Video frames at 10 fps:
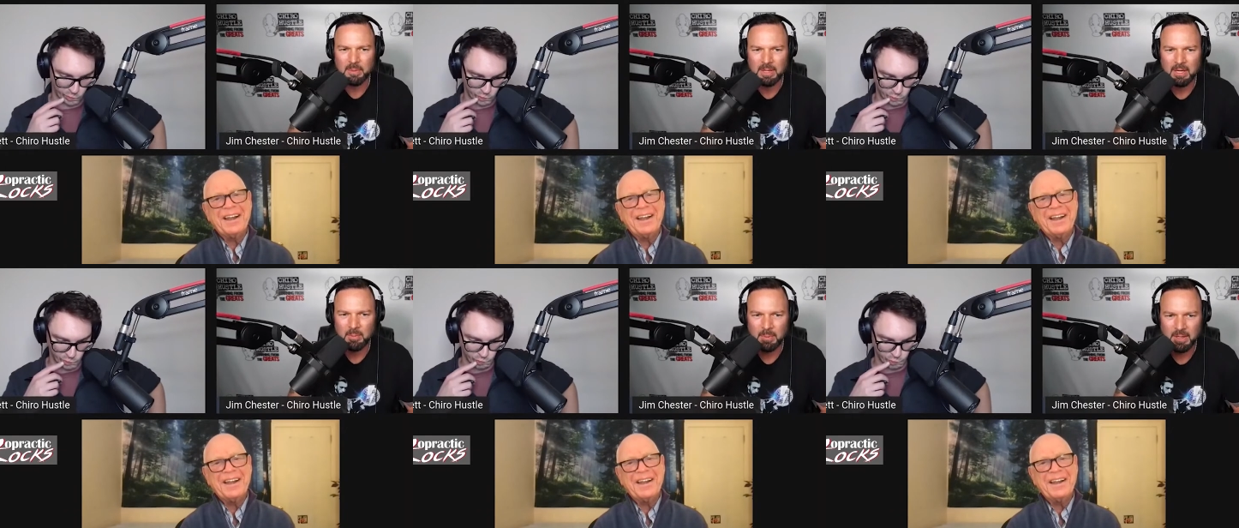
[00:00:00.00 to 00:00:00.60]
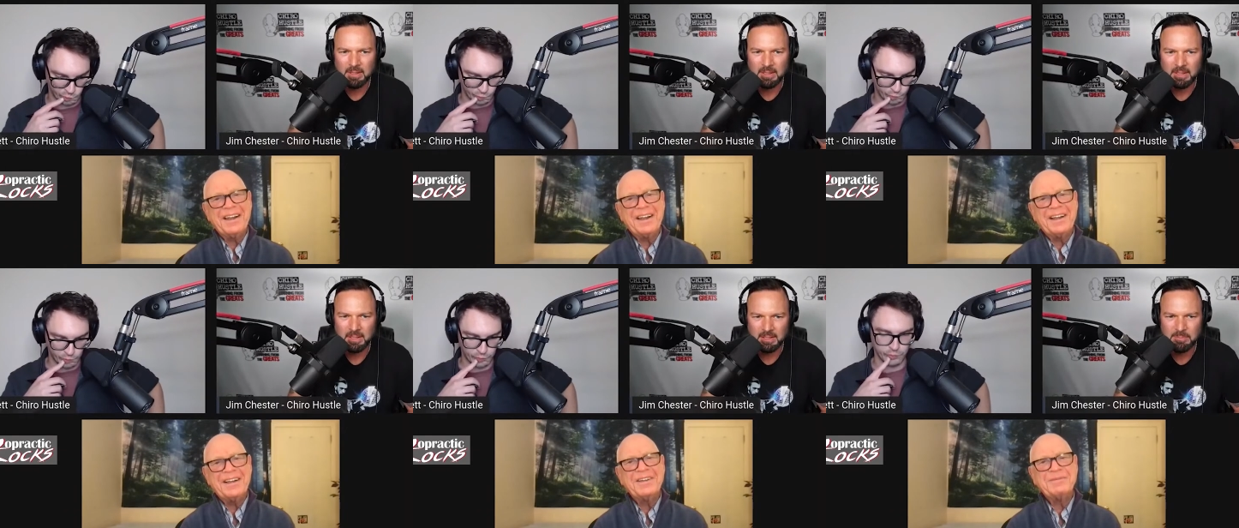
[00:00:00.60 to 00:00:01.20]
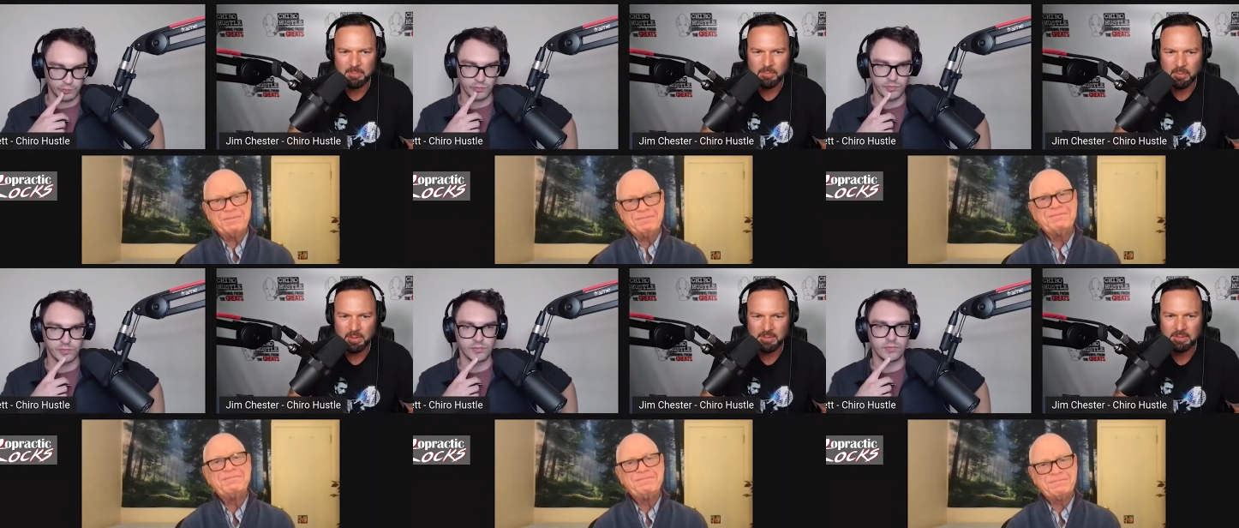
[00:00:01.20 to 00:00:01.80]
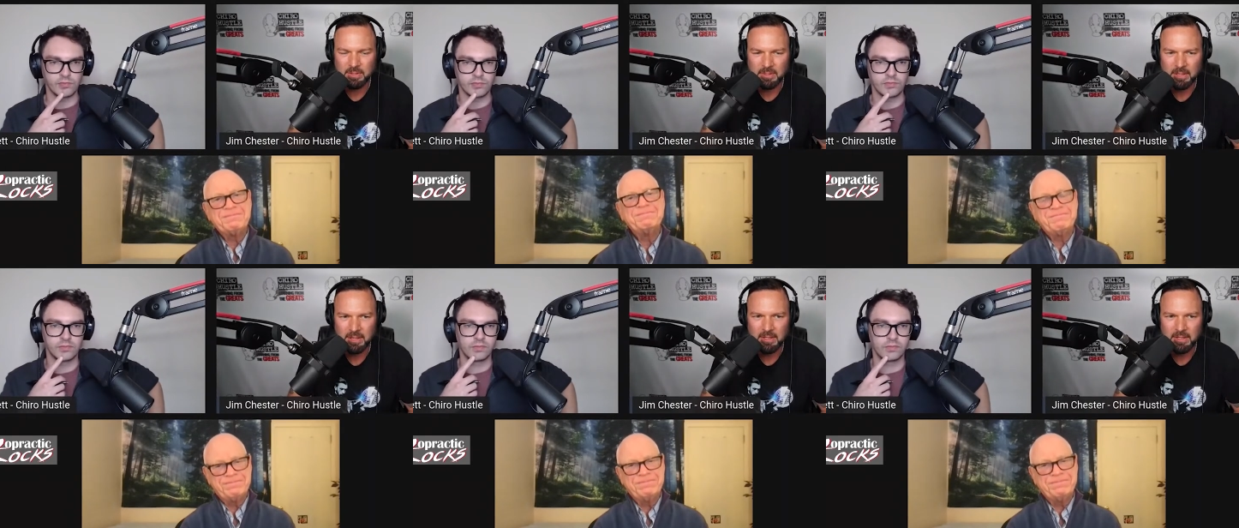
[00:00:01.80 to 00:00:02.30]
Speaker 1: what chiropractic is before they started